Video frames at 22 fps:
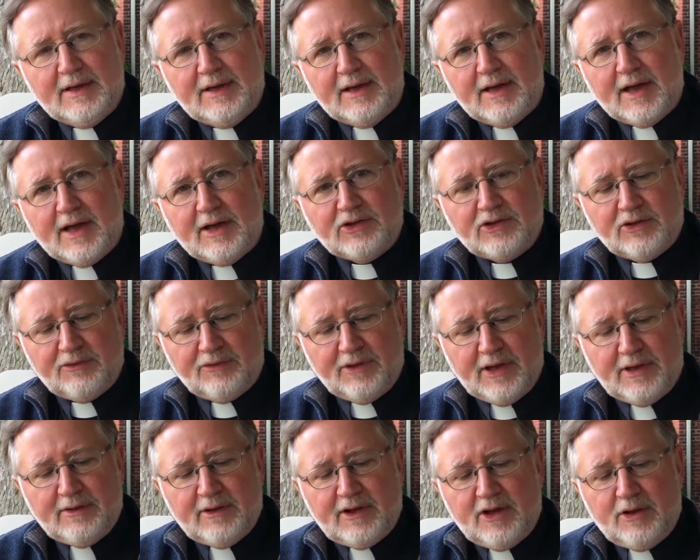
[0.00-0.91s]
As a
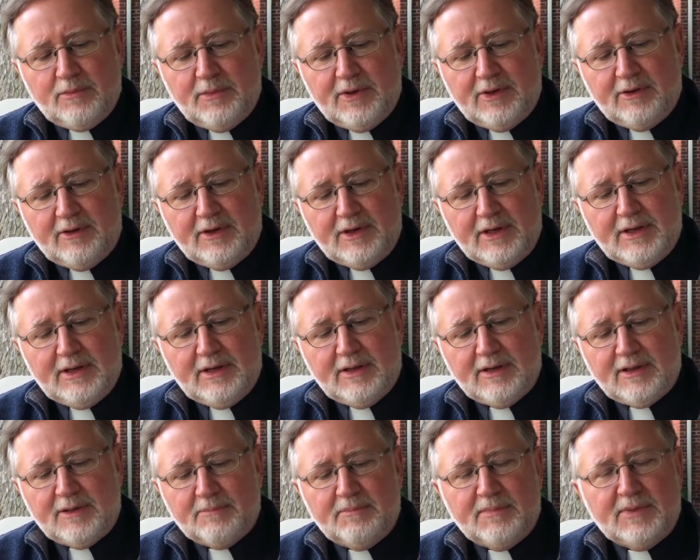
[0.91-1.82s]
faith community in
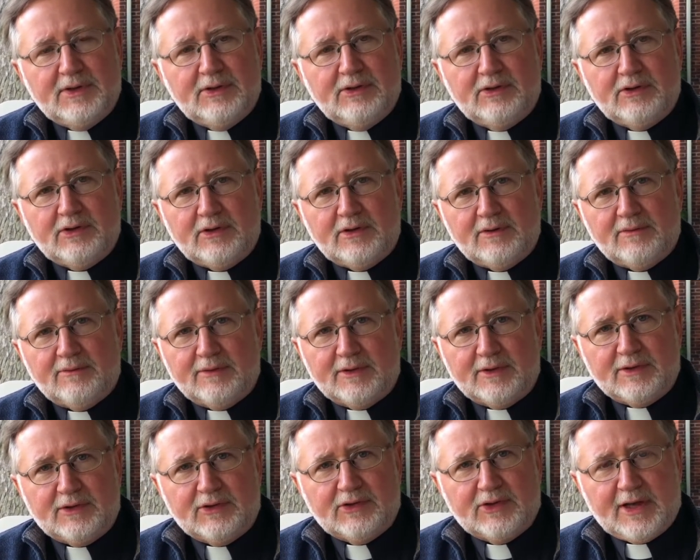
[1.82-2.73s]
the midst of
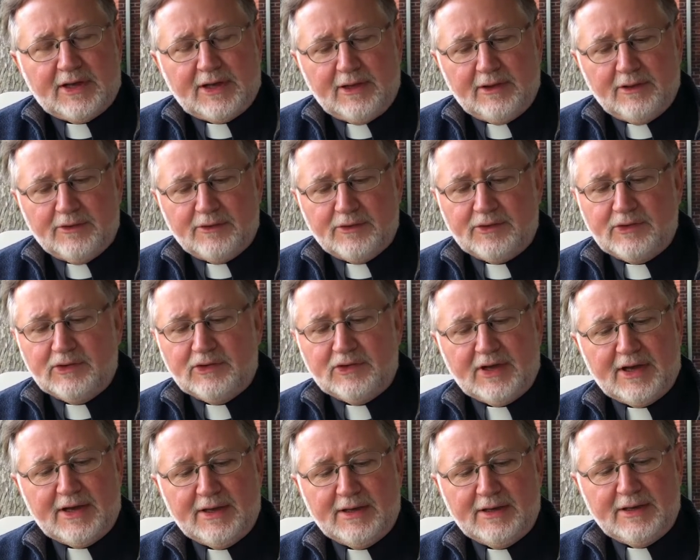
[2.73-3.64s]
a secular
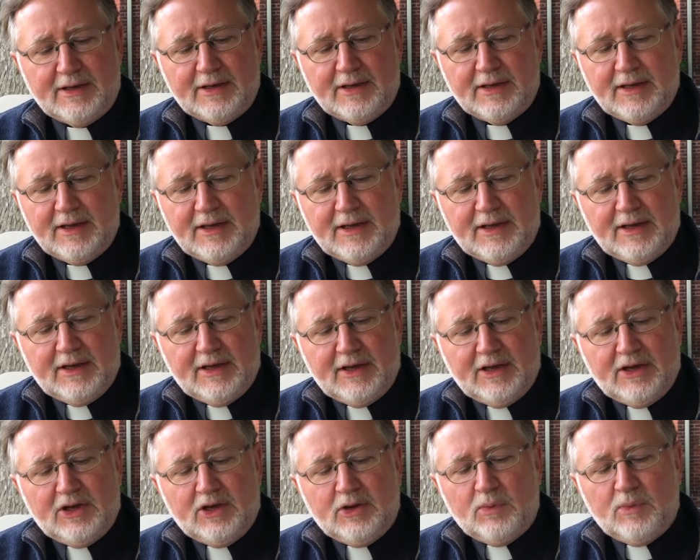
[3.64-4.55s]
society,
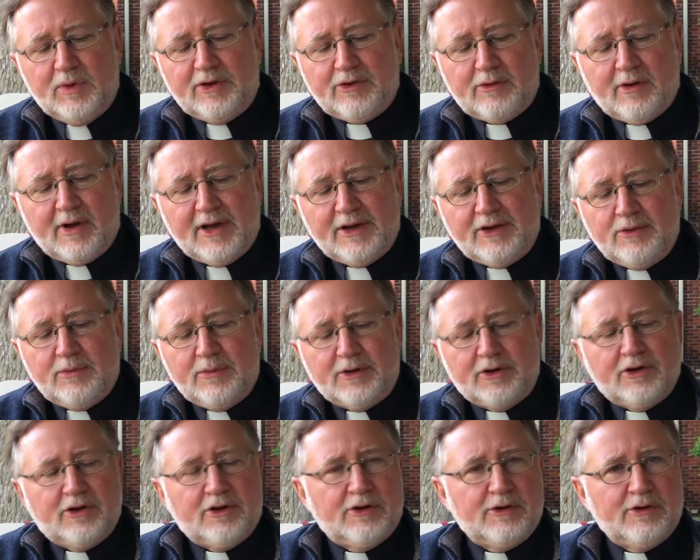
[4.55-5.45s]
we try to
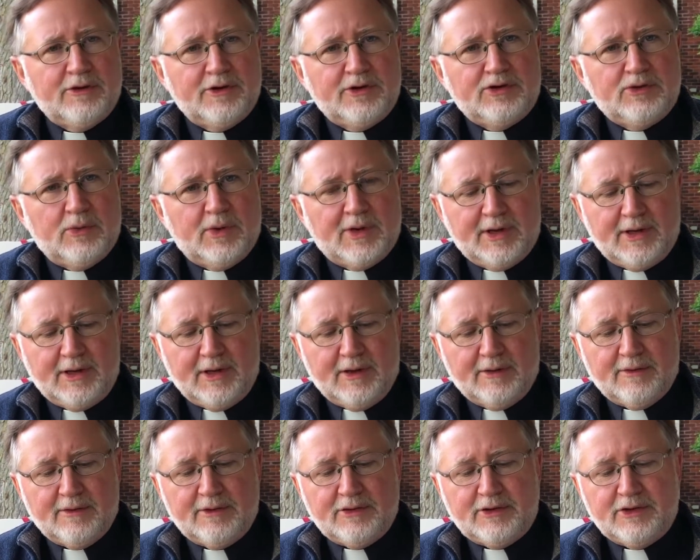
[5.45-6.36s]
encourage one
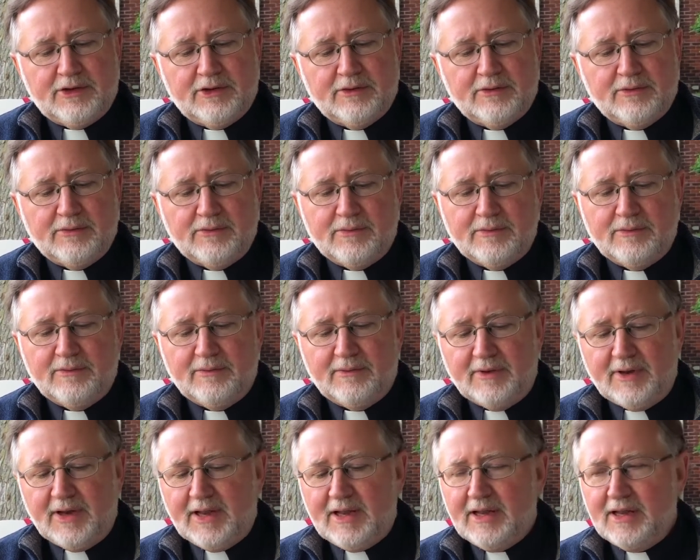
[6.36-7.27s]
another to
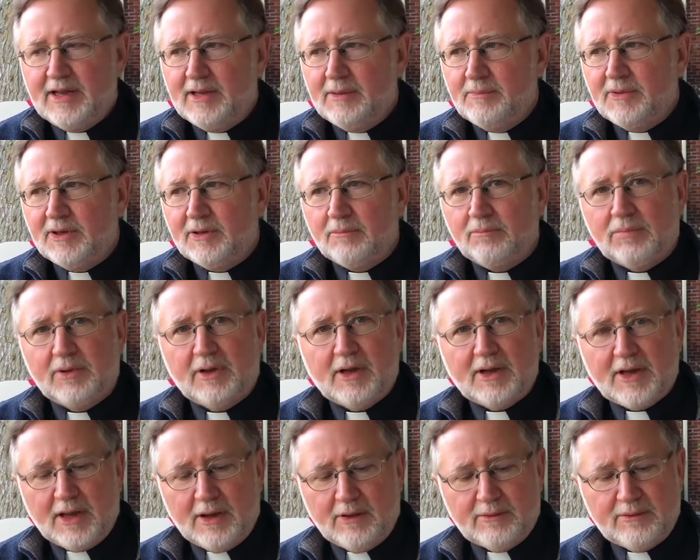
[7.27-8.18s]
name and pluck
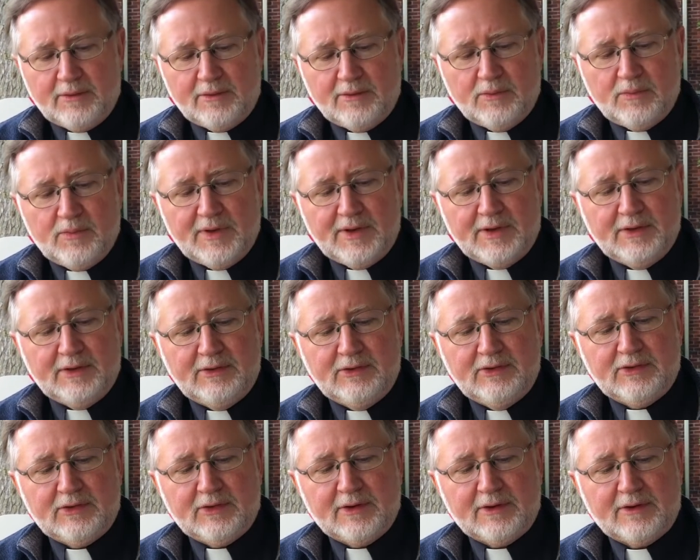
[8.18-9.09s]
out the
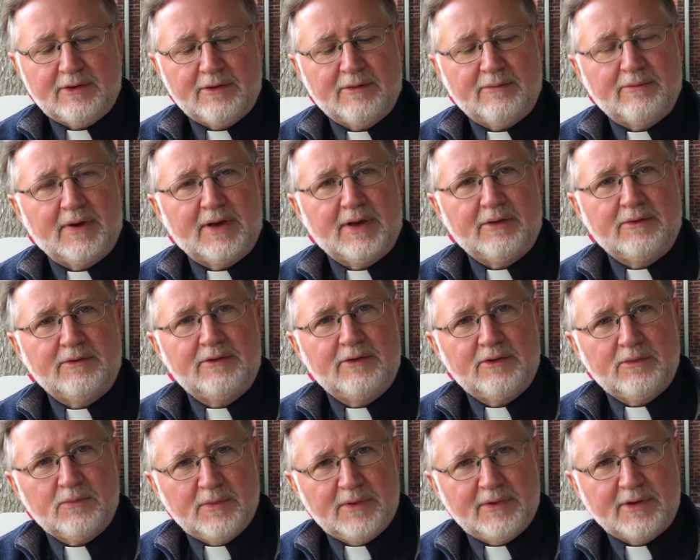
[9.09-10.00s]
weeds that are around
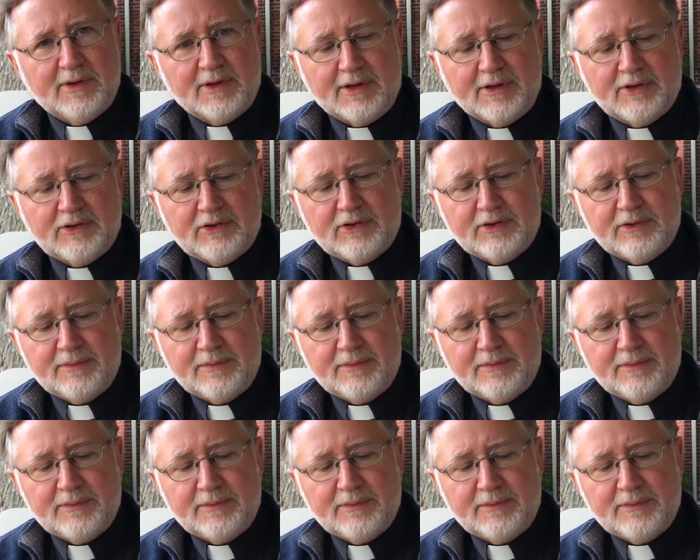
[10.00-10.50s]
and within us.